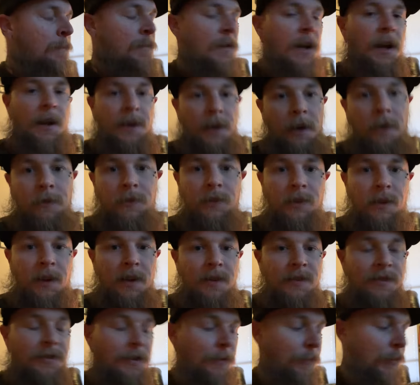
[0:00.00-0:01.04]
I now have to let
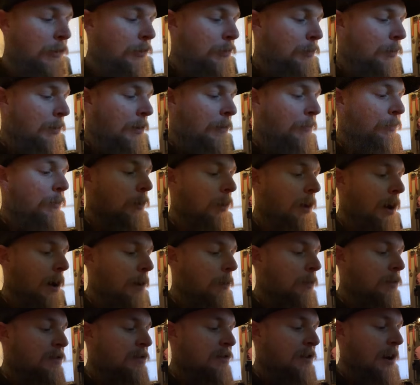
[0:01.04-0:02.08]
it sit for 24
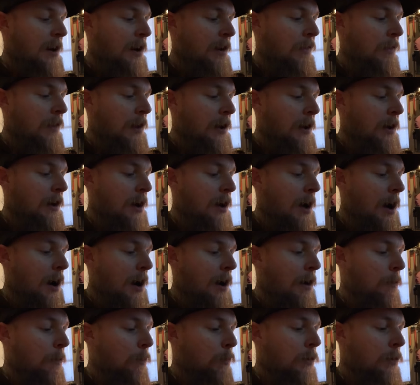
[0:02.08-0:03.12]
hours, and then
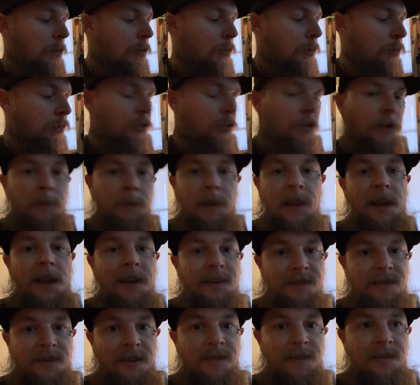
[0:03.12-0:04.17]
I will trim the
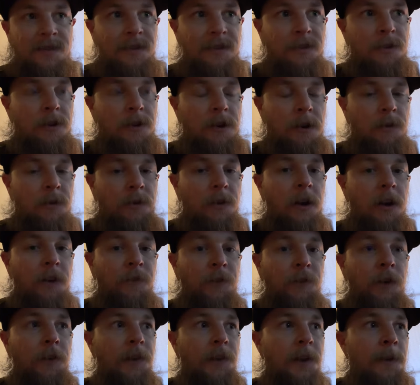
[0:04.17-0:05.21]
excess silicone
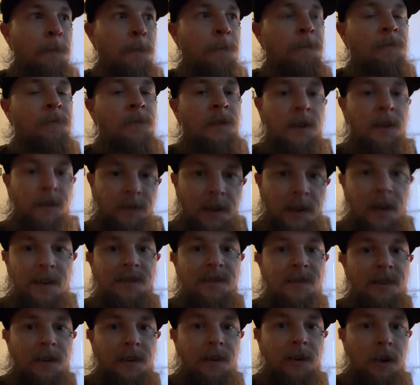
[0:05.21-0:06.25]
off of it, let it
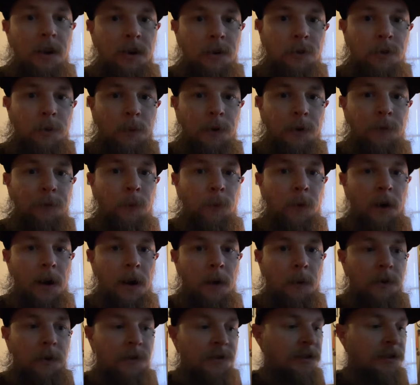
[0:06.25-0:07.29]
sit another 24
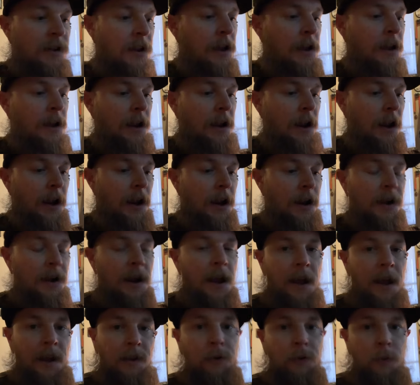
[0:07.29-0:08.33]
hours, and
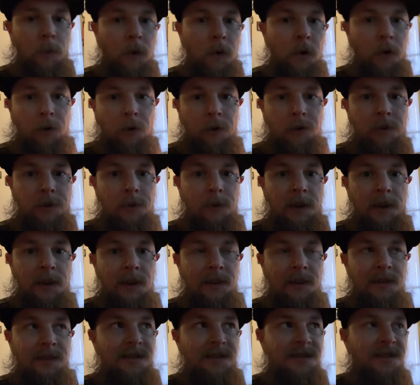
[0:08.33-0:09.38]
add the water to it
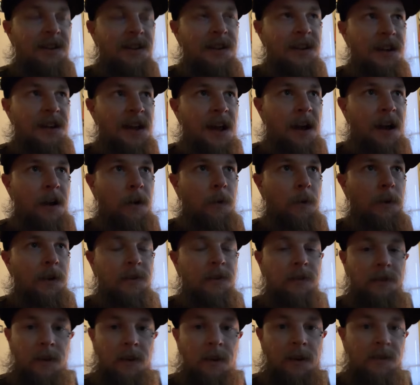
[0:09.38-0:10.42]
and see how
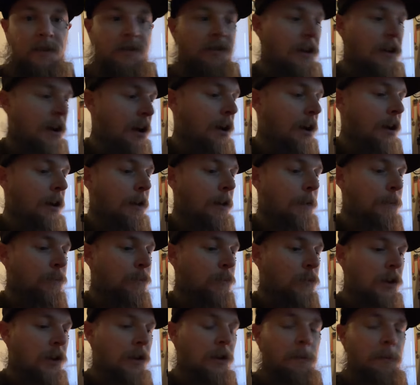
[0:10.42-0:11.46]
it does. The
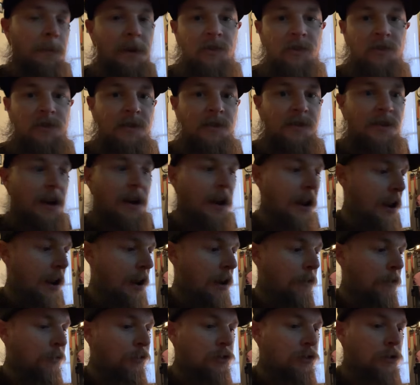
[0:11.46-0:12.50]
dimensions I
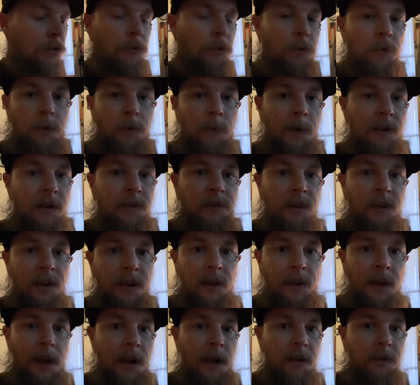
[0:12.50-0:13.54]
have should hold around
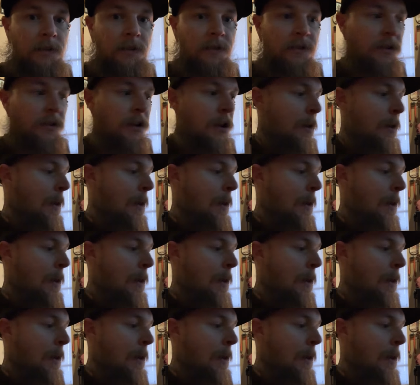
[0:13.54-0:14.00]
10 gallons.